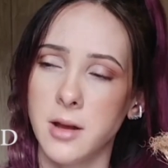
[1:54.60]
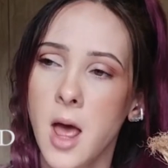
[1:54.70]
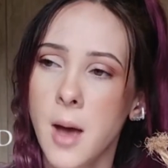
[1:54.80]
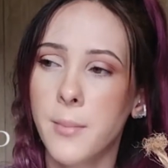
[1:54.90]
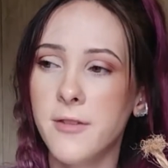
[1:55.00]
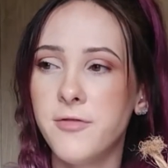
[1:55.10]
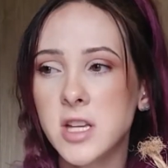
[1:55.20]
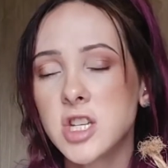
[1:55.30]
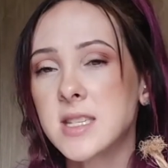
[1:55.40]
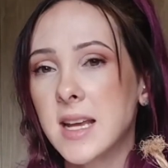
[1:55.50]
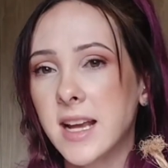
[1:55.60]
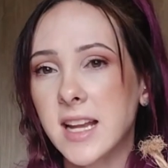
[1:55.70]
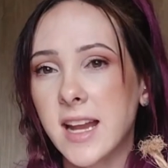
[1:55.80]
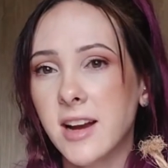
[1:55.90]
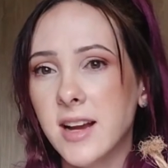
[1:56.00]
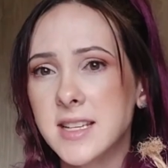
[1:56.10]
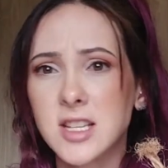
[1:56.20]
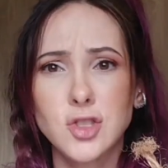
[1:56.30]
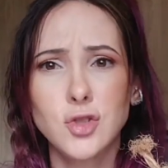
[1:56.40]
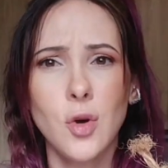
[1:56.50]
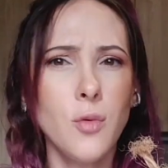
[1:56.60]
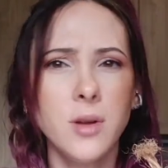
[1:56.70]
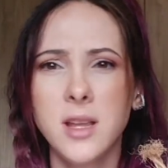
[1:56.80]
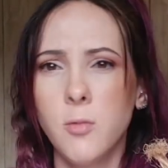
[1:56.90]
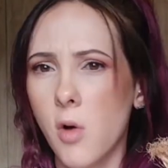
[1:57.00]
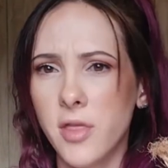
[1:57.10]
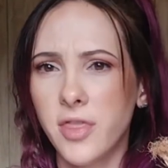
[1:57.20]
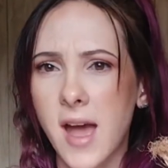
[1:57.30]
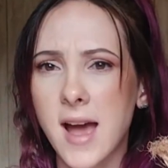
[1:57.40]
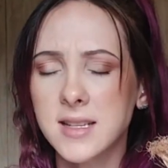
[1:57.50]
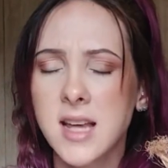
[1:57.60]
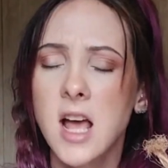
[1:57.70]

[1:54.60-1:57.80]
But finches and canaries don't really want that.